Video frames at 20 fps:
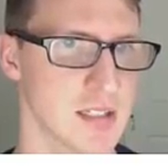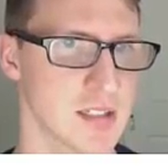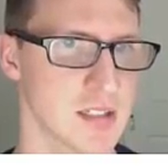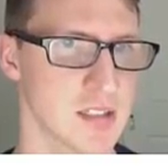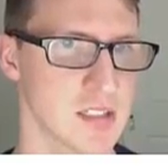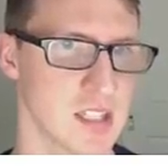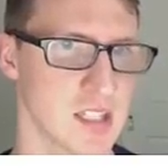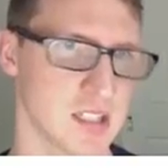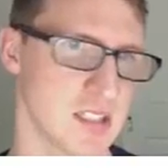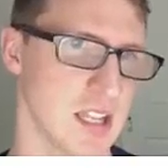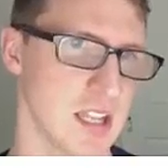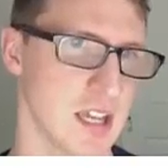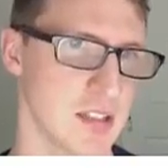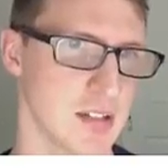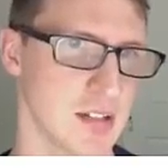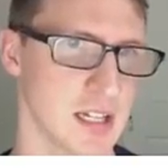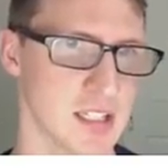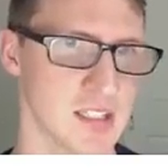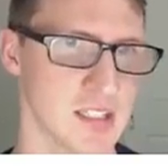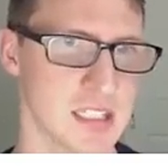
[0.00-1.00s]

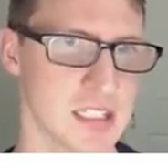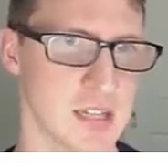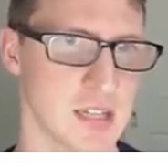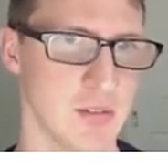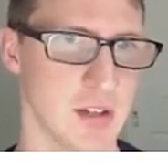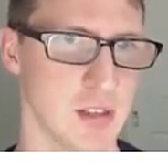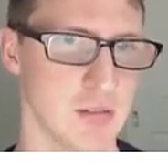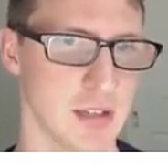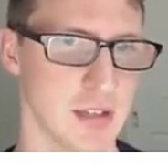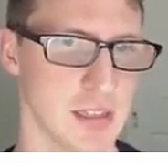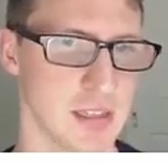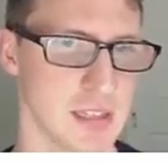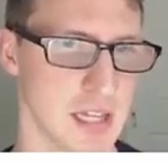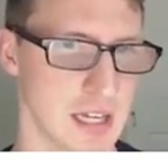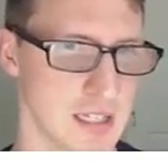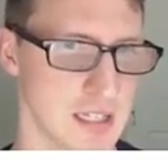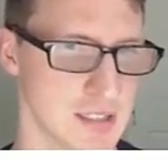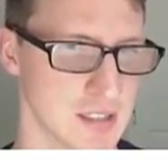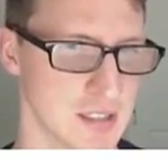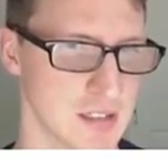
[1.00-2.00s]
68,000,
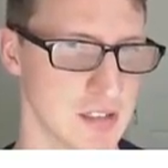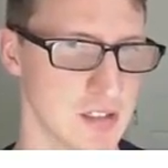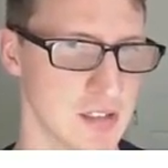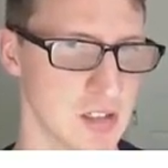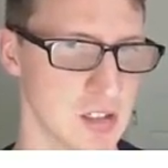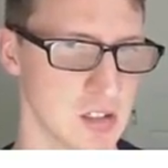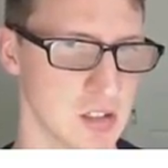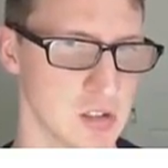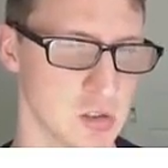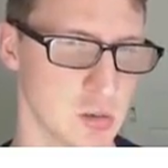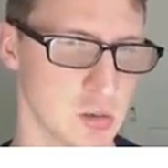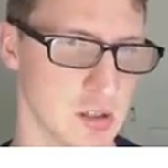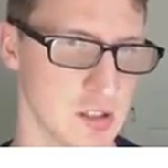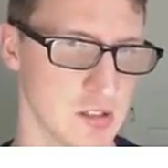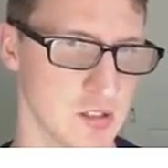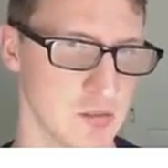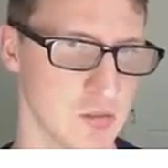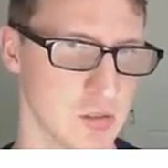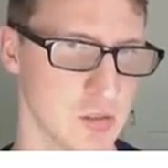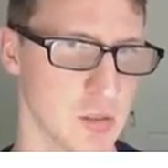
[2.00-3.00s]
73,000,
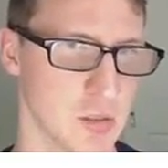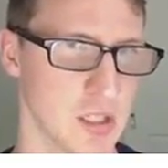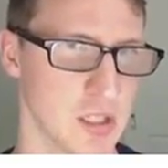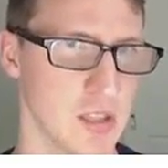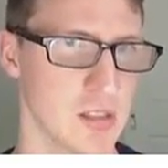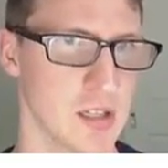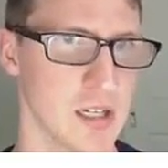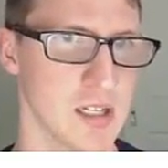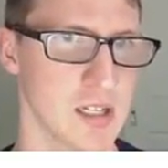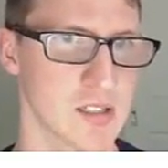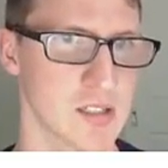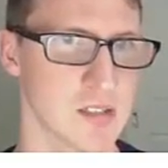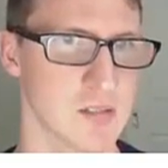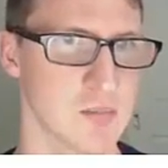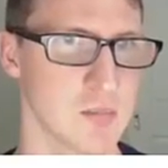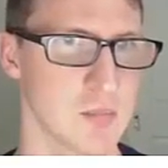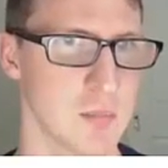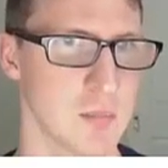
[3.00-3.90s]
220,000.